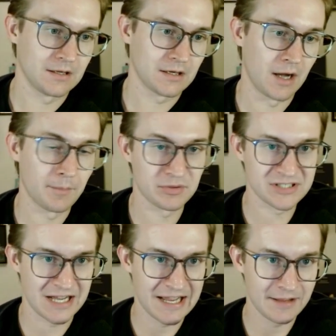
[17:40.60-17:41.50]
a couple
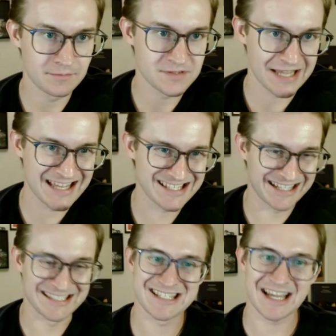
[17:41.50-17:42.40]
times as like
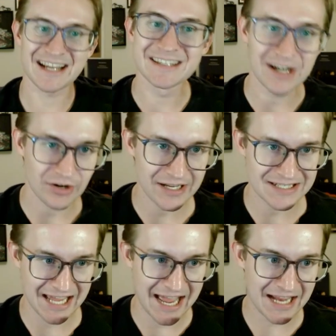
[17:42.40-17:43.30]
a secondary
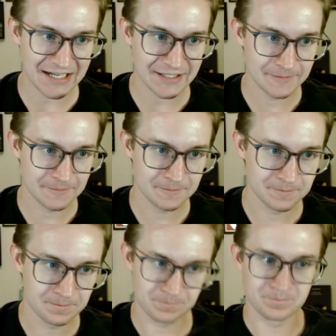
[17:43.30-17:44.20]
attack,
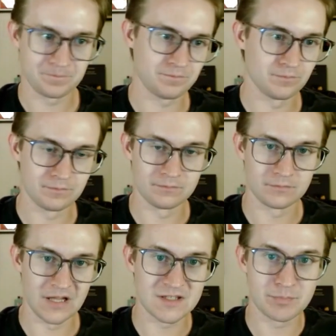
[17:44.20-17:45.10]

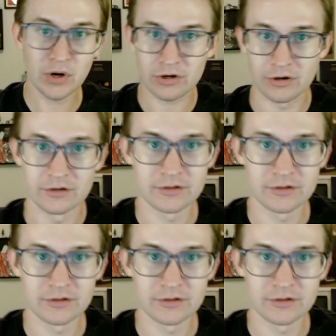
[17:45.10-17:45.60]
it's Booker